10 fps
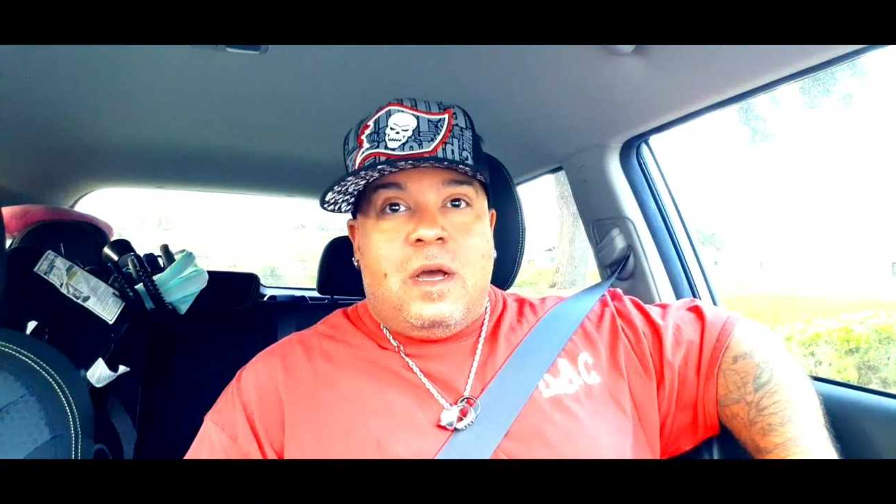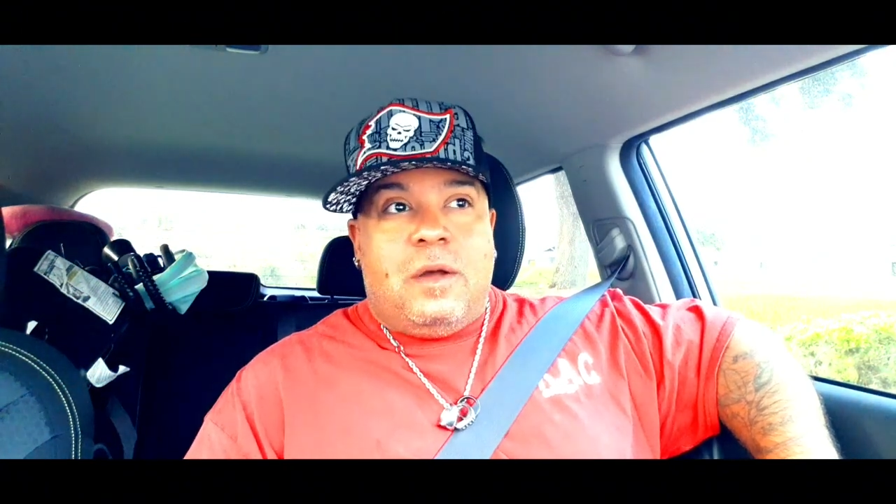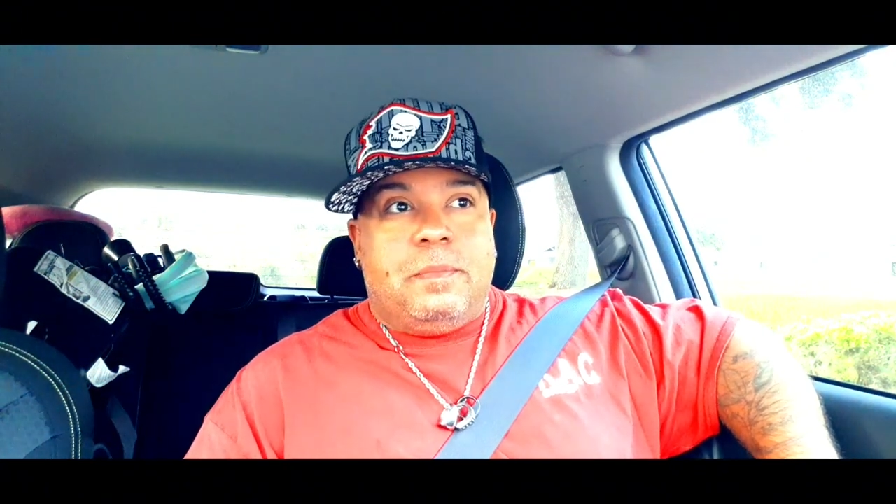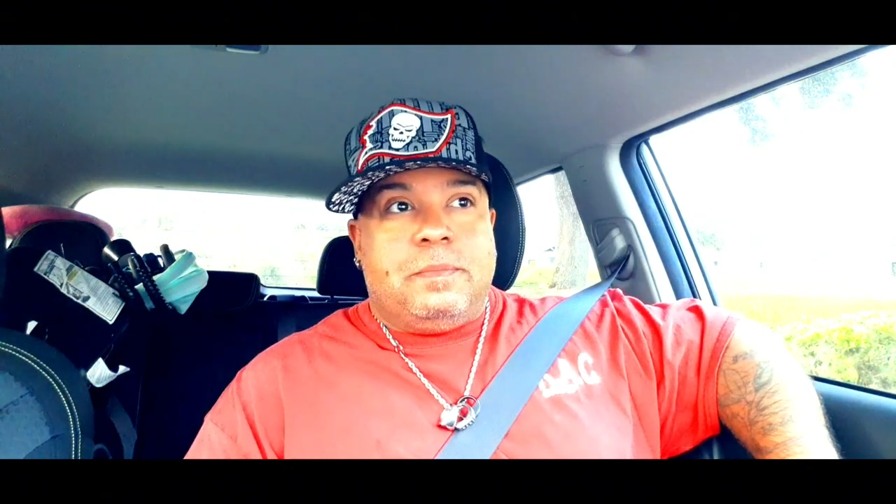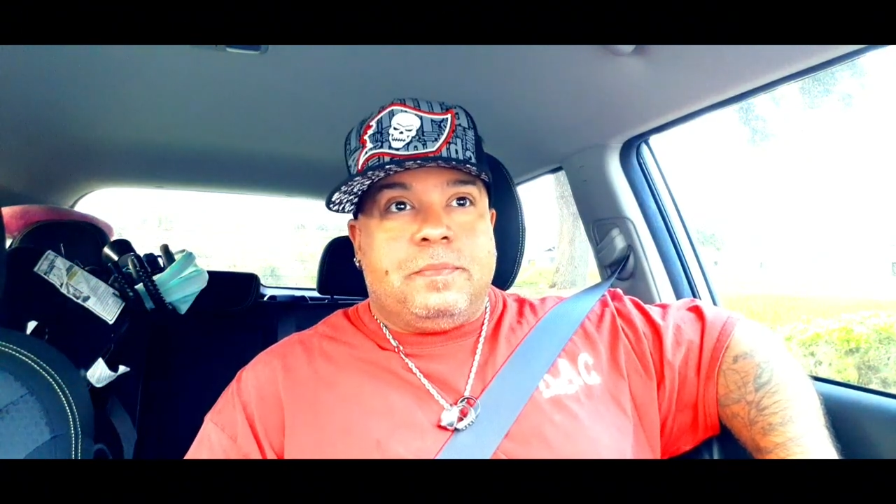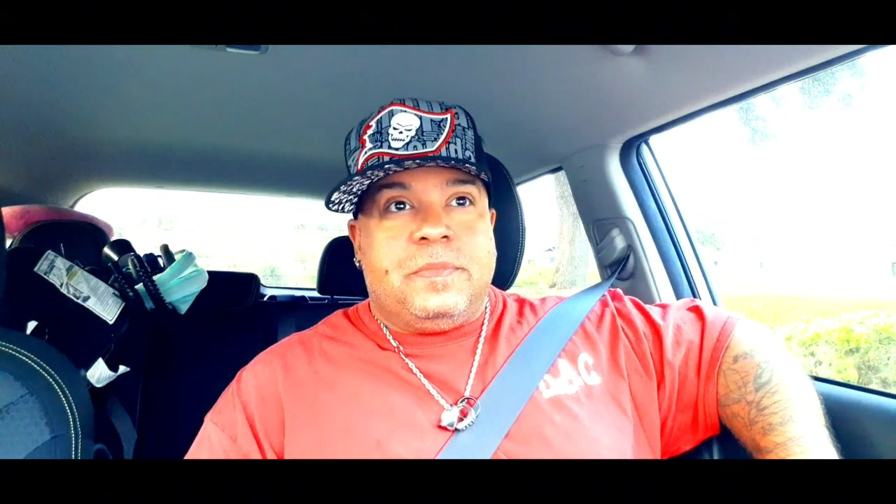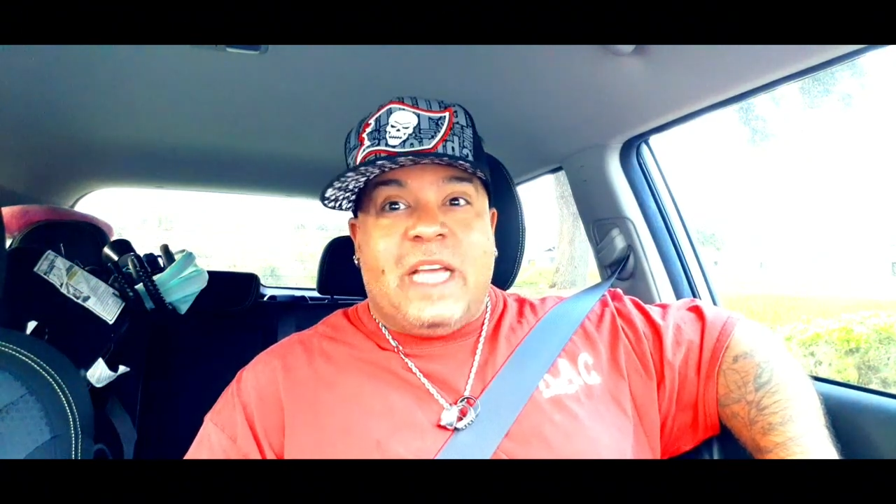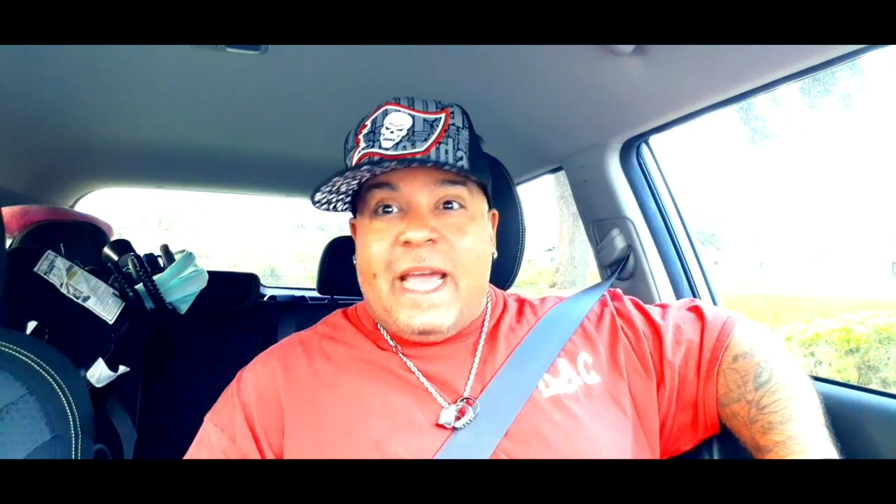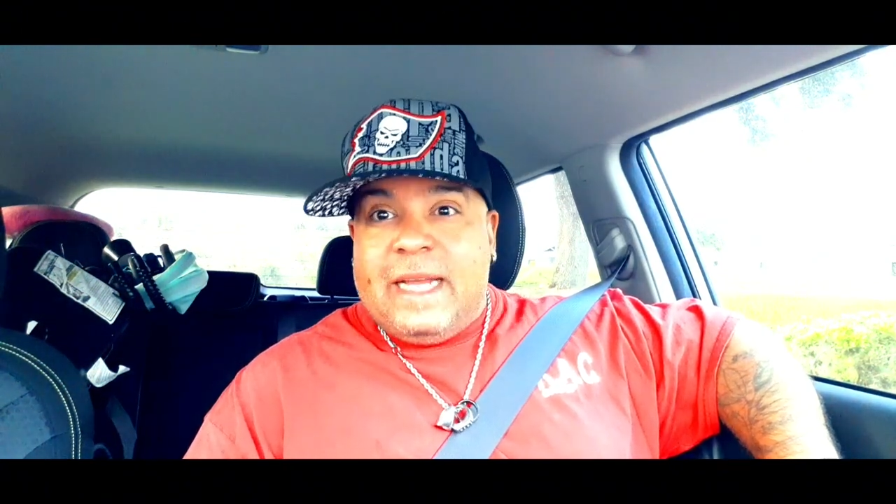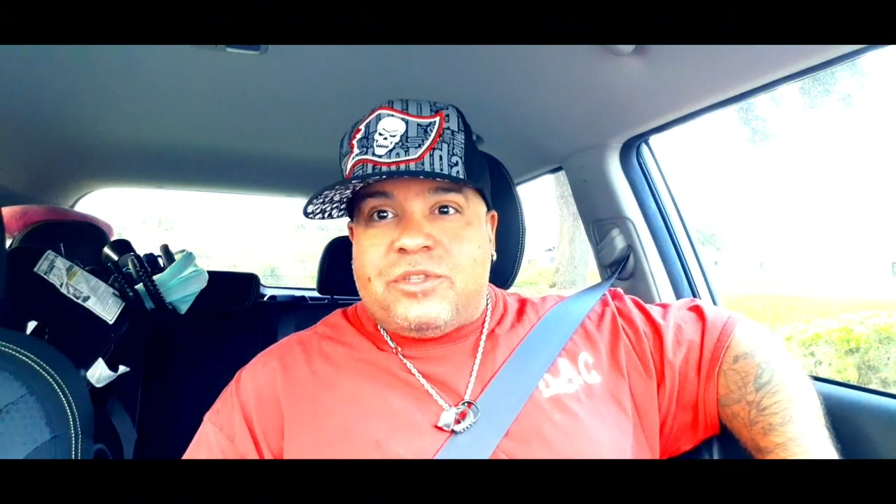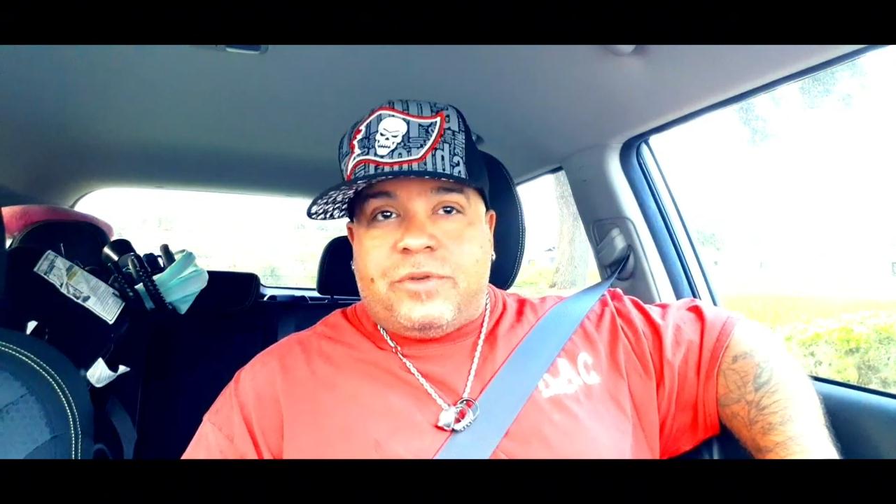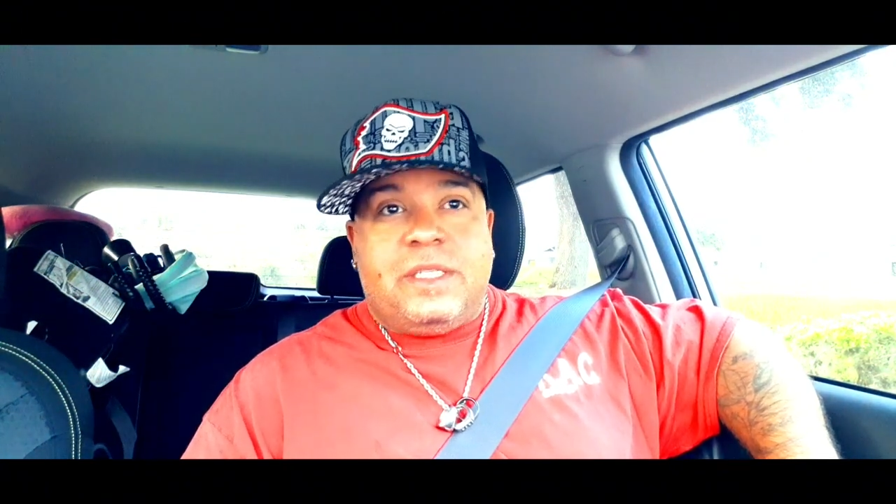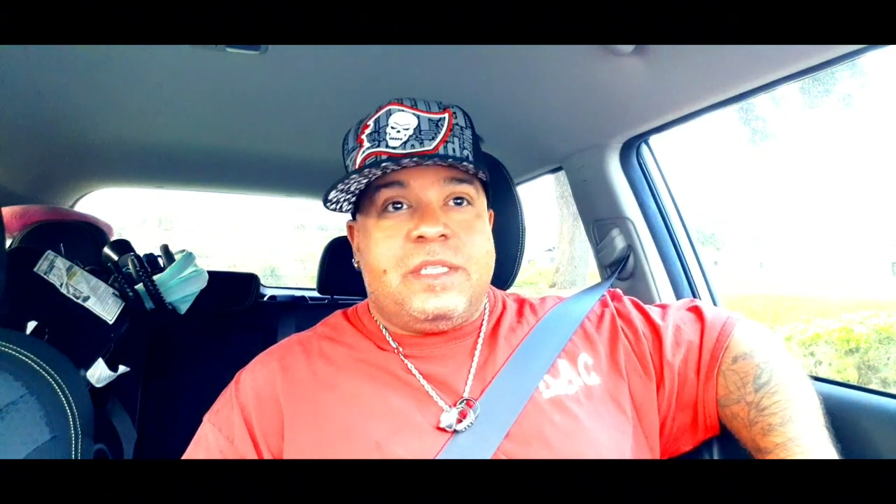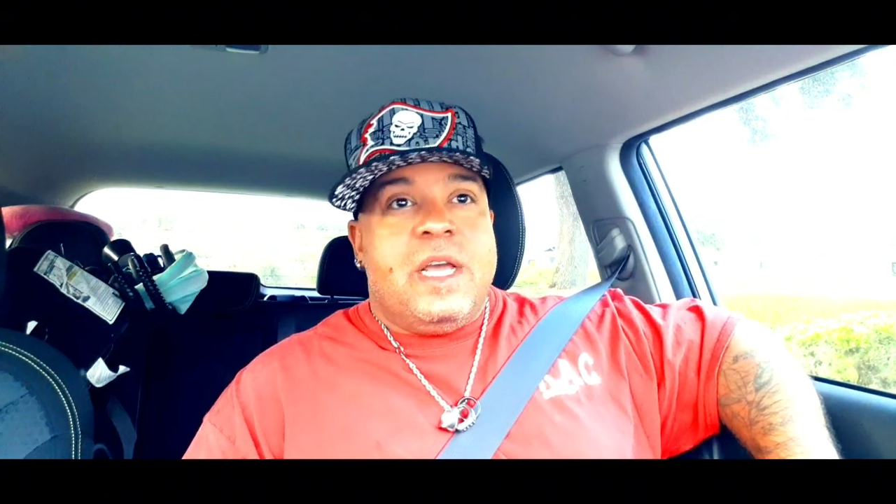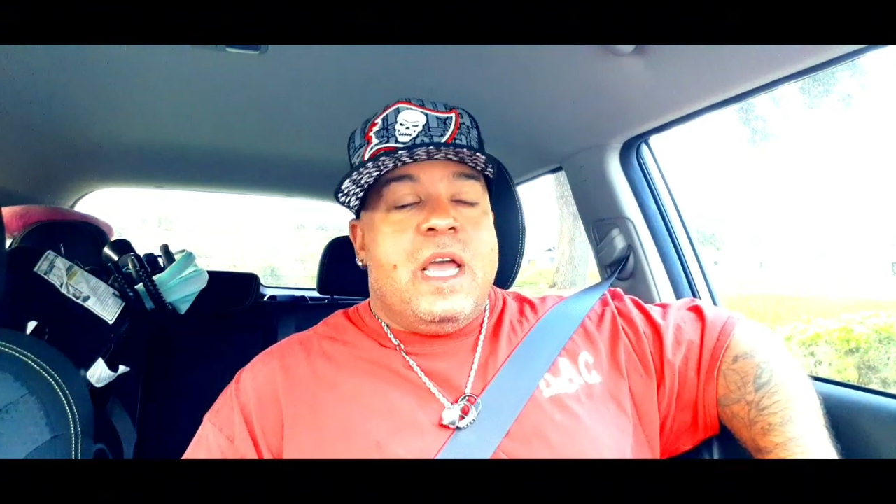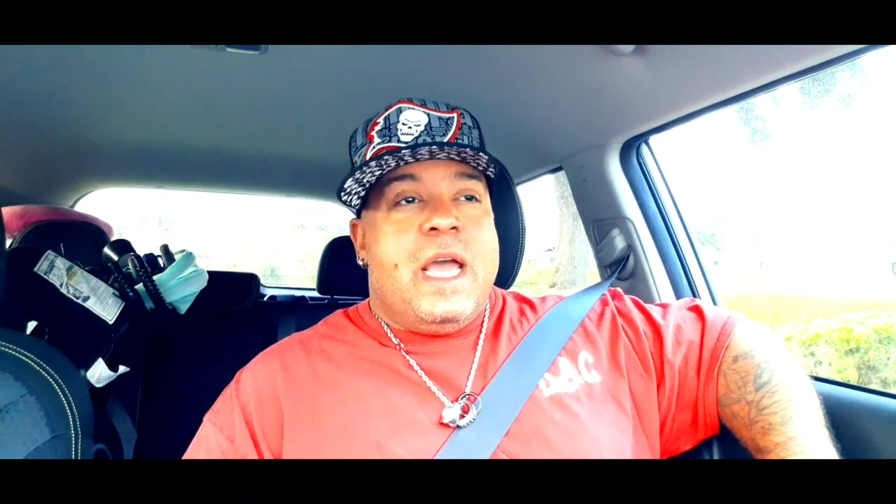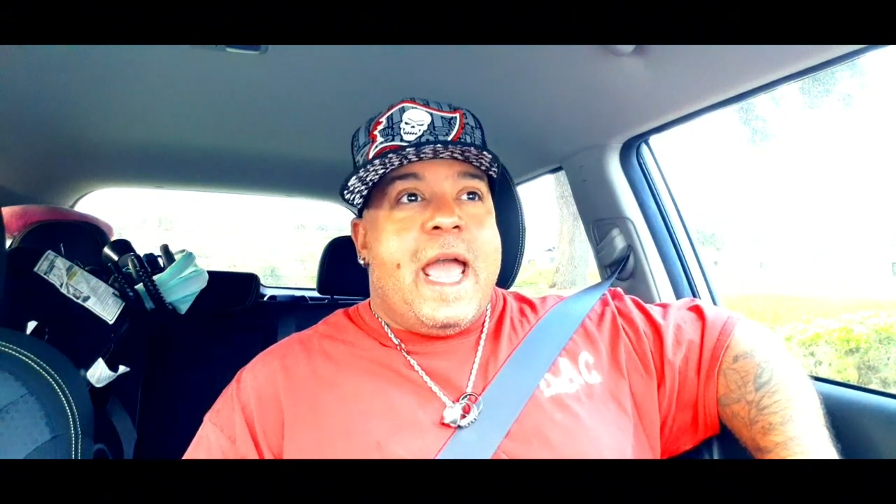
um, the entries,